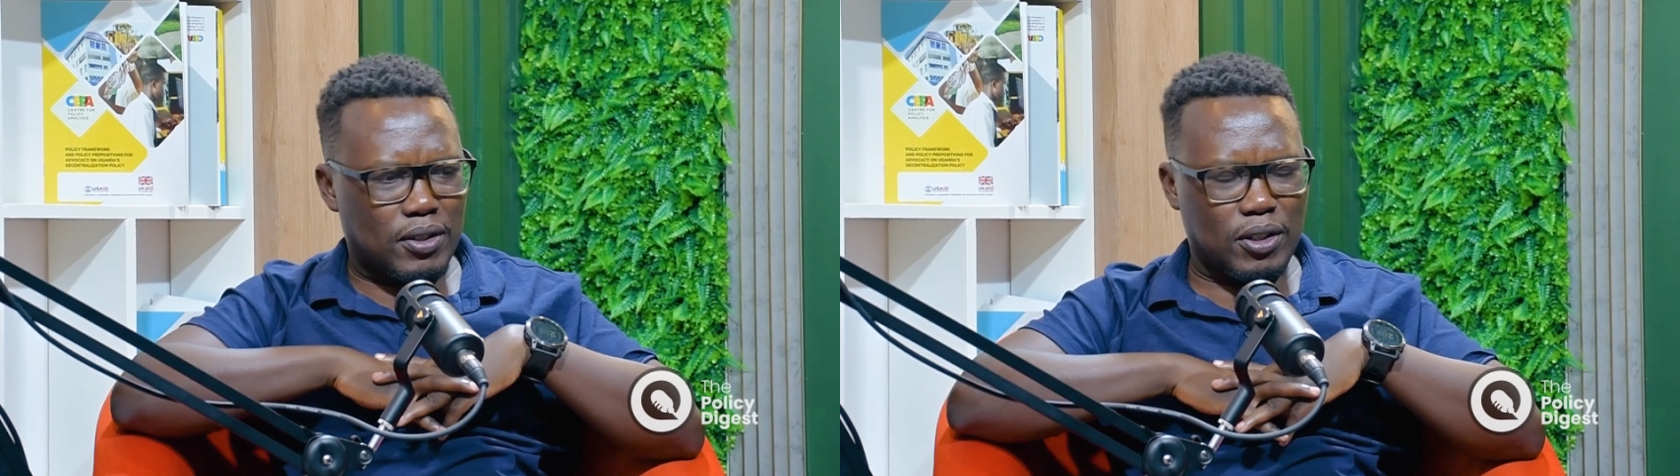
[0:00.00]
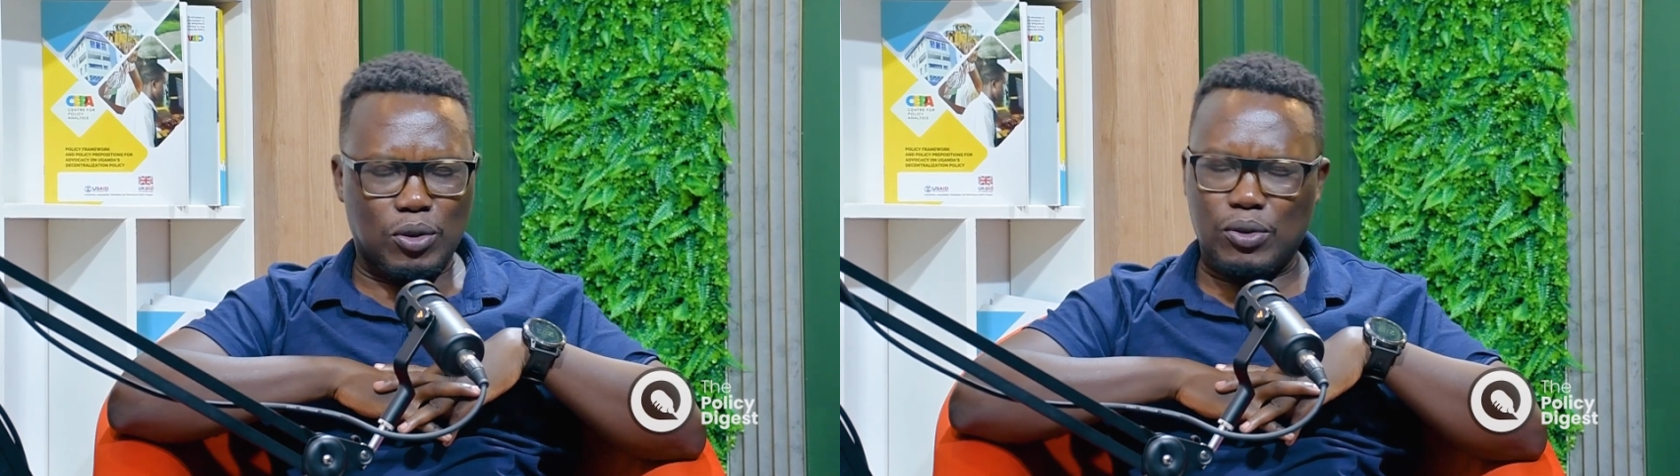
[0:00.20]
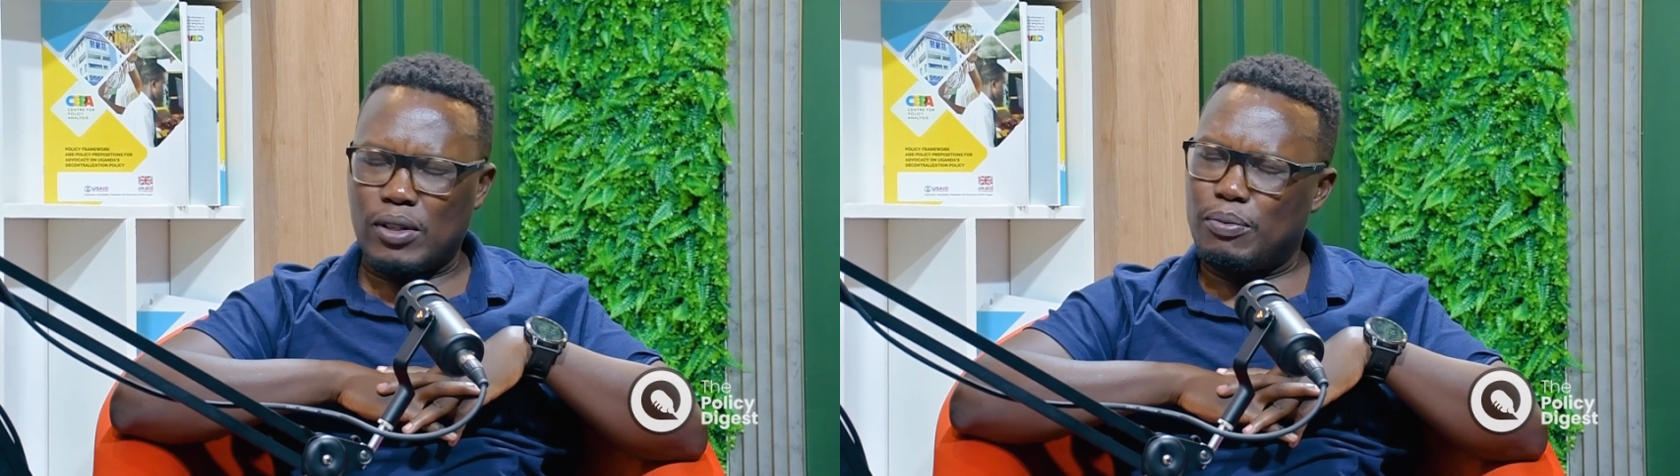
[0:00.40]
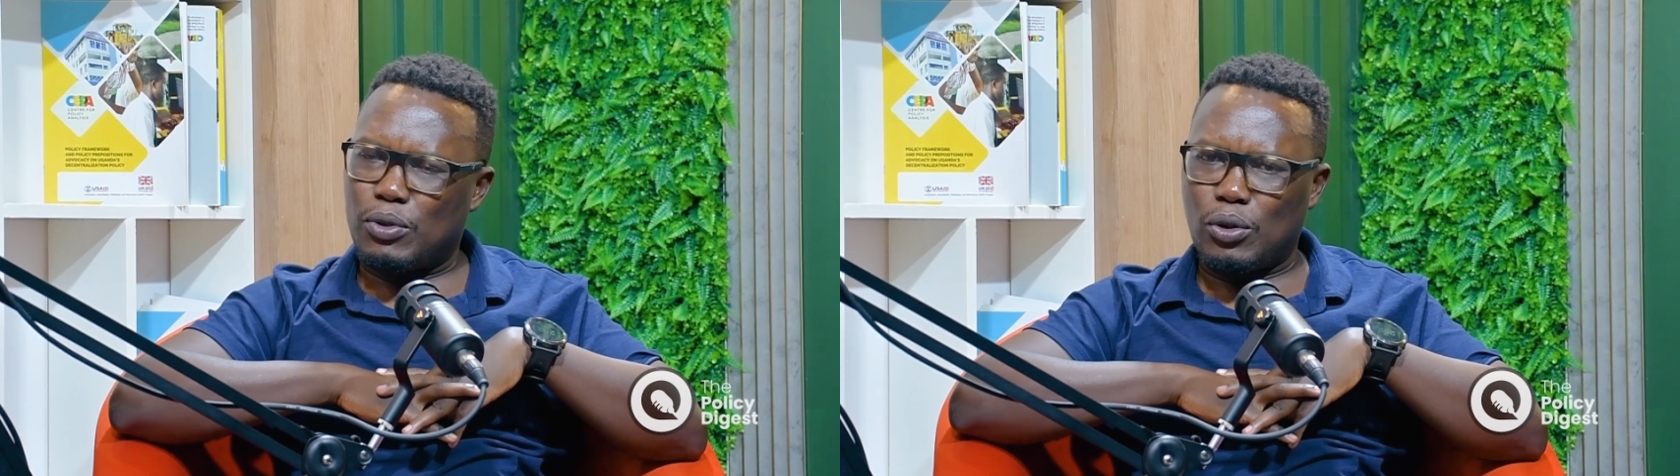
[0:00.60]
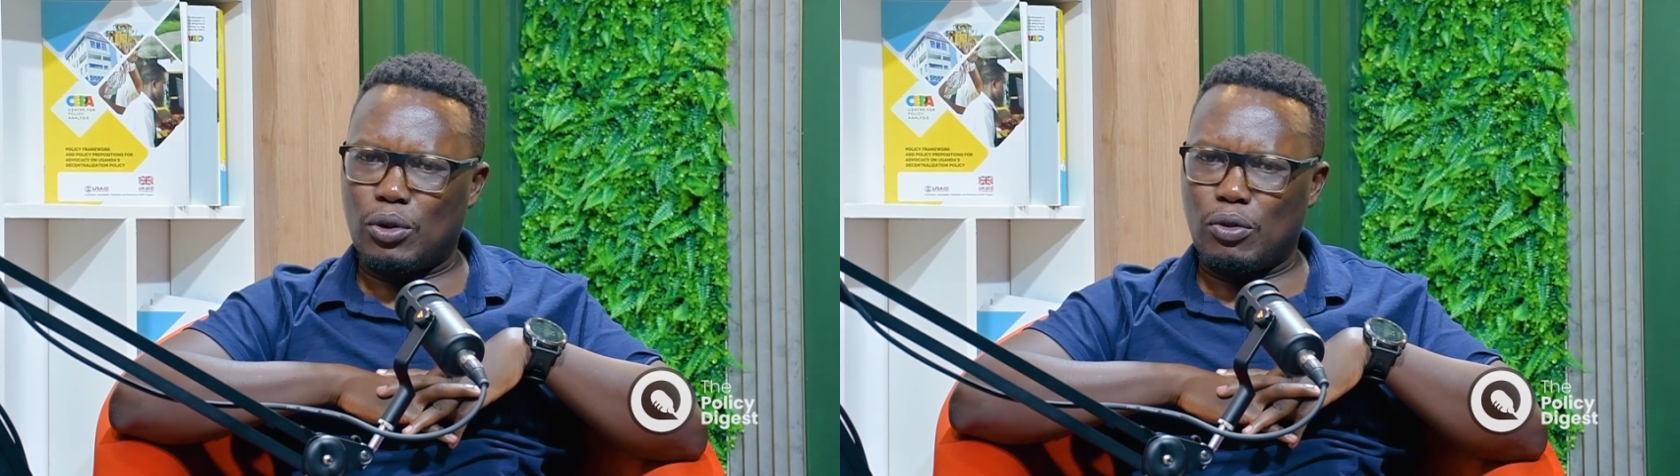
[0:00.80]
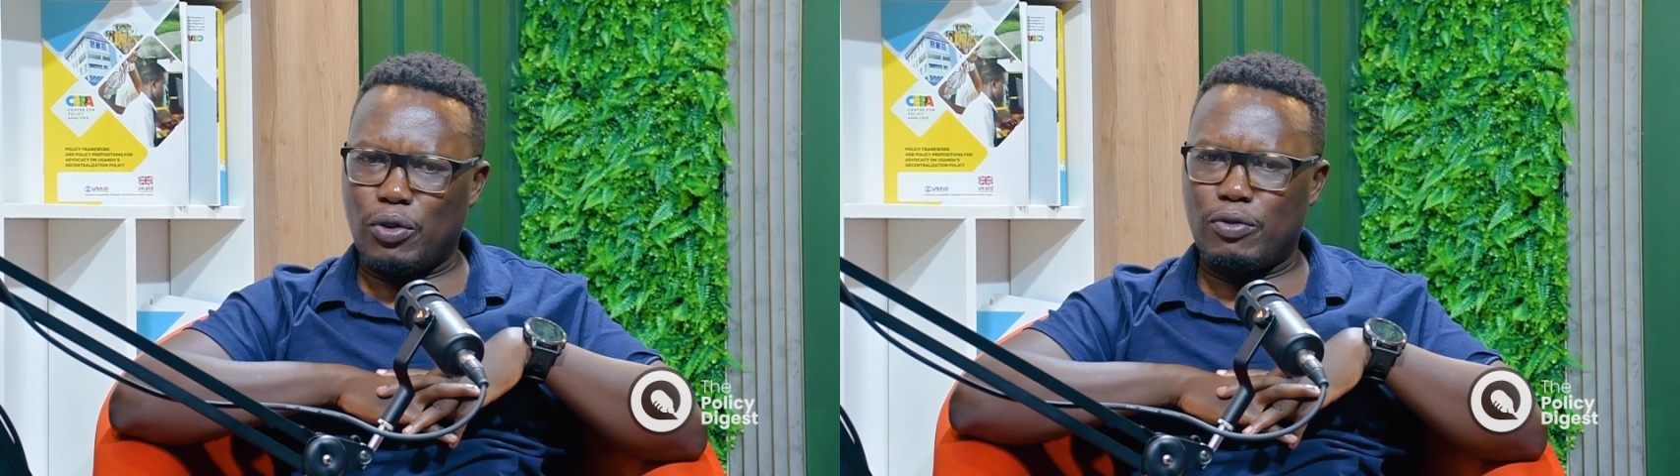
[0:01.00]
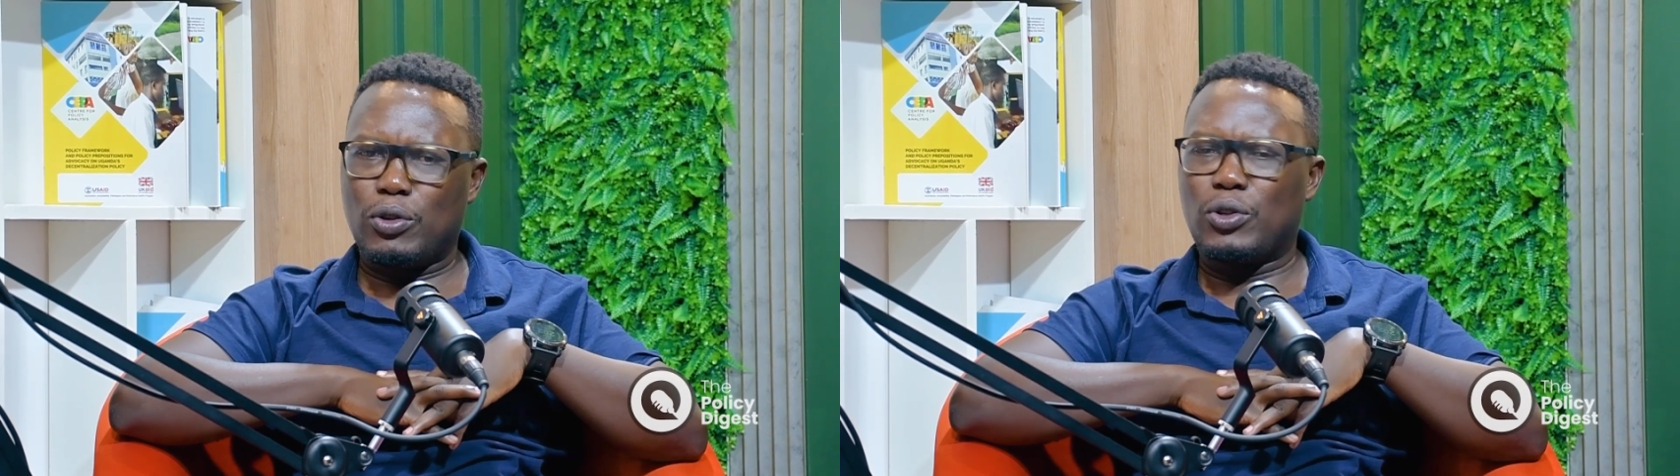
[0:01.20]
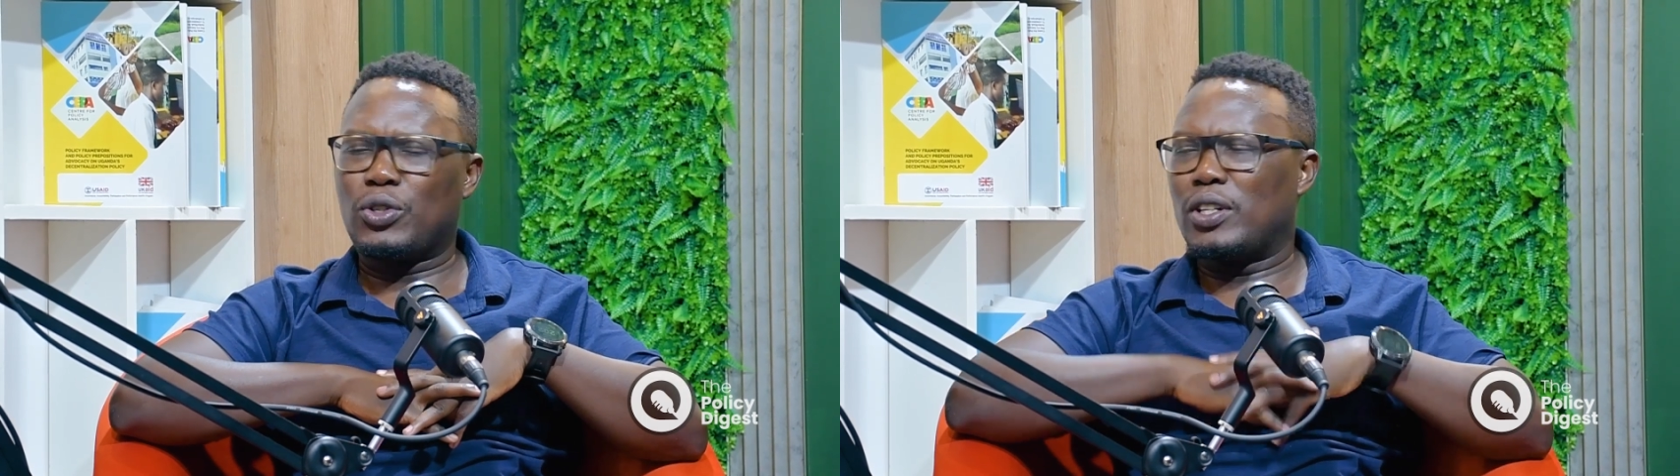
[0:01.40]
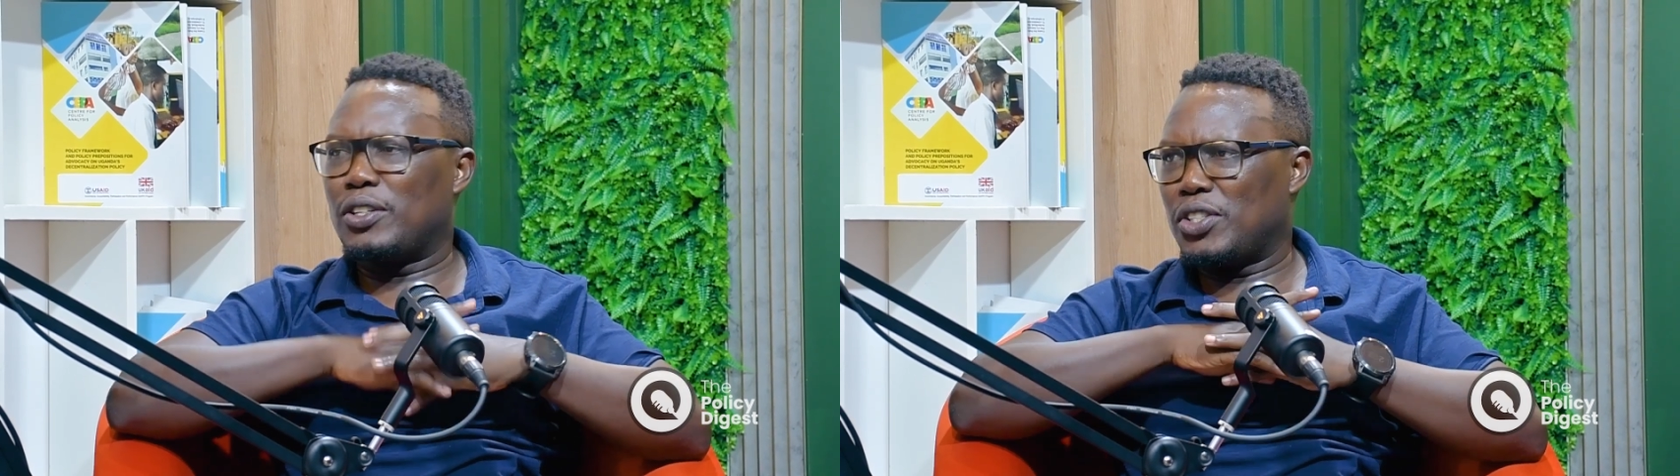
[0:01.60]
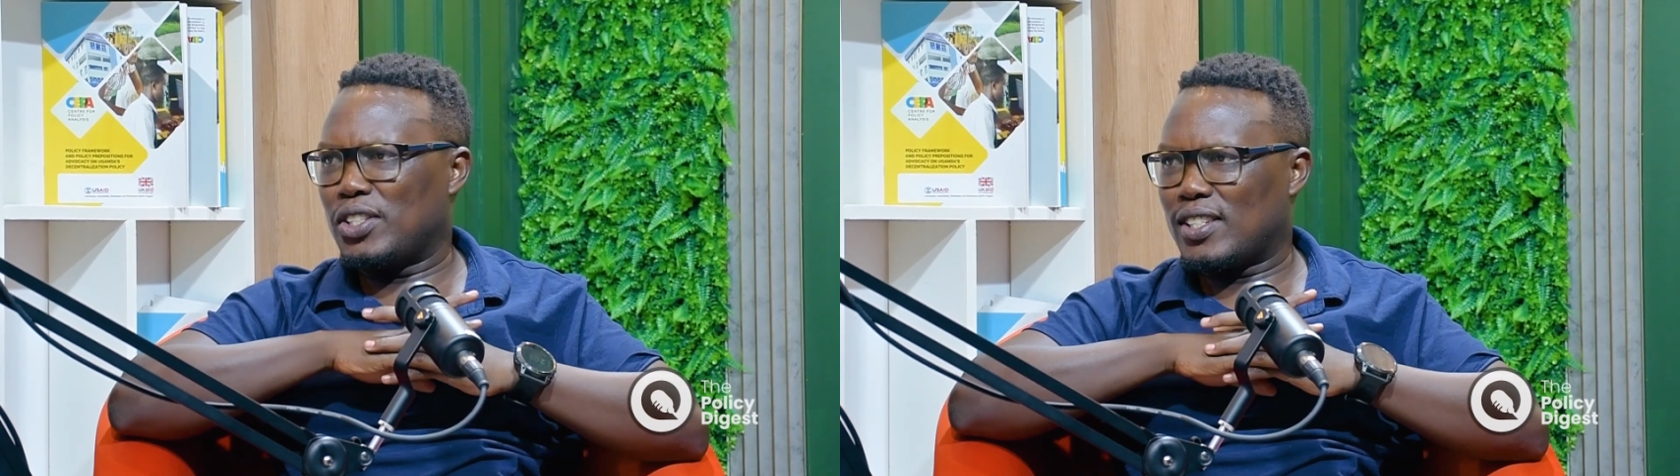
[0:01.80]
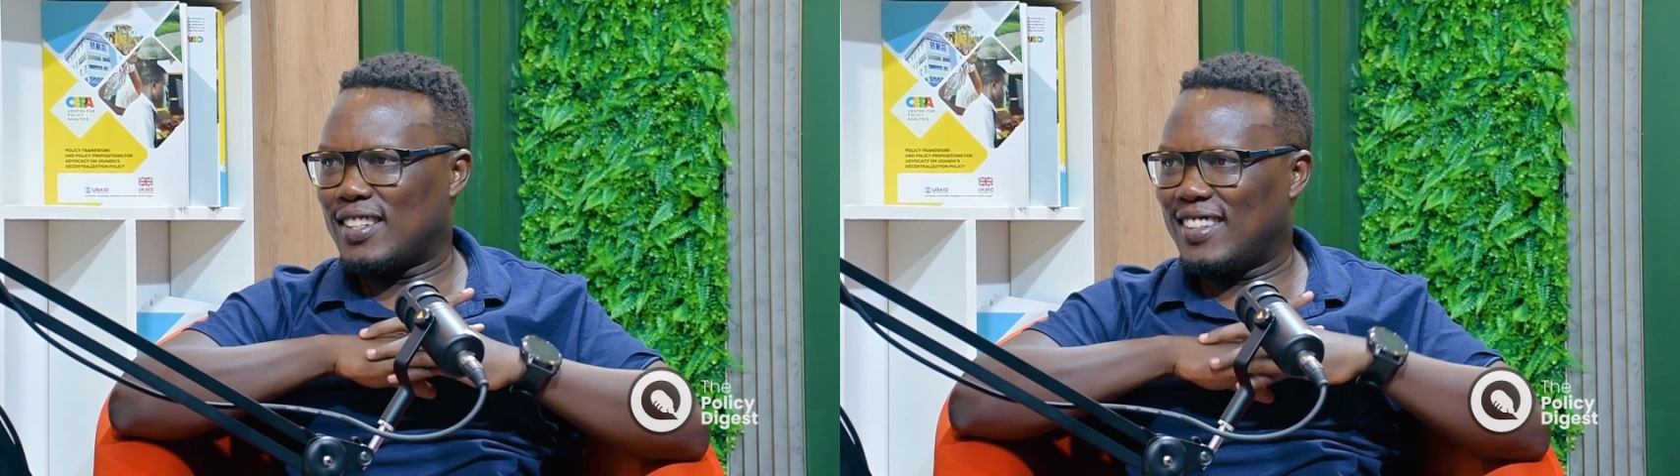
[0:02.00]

into some sort of revolutionaries.